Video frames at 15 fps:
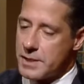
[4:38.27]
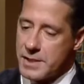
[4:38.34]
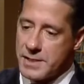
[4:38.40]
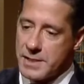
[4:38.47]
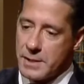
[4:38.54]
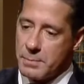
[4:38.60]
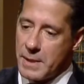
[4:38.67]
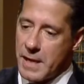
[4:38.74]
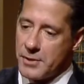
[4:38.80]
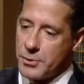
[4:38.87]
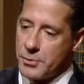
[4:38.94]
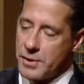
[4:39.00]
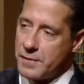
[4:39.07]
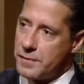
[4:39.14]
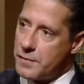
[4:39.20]
This is about
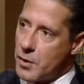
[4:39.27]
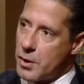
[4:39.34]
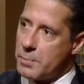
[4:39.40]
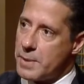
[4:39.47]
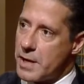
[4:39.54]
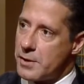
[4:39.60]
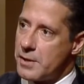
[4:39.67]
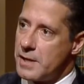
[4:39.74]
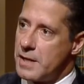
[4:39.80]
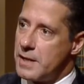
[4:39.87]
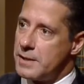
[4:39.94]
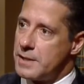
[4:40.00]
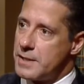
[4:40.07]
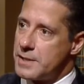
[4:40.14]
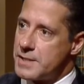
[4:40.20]
doing far better
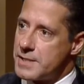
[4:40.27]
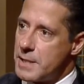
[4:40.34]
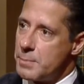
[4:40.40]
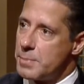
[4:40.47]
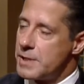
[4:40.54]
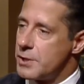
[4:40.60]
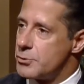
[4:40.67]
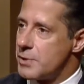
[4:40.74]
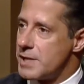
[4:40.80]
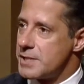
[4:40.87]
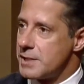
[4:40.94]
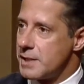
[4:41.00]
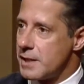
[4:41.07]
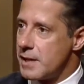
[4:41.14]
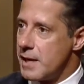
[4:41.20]
than simply
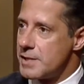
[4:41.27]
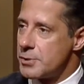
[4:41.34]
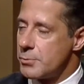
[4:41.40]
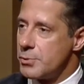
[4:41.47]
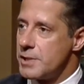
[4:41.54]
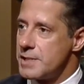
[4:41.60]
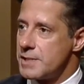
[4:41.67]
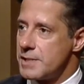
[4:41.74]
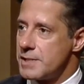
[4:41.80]
addressing the consequences.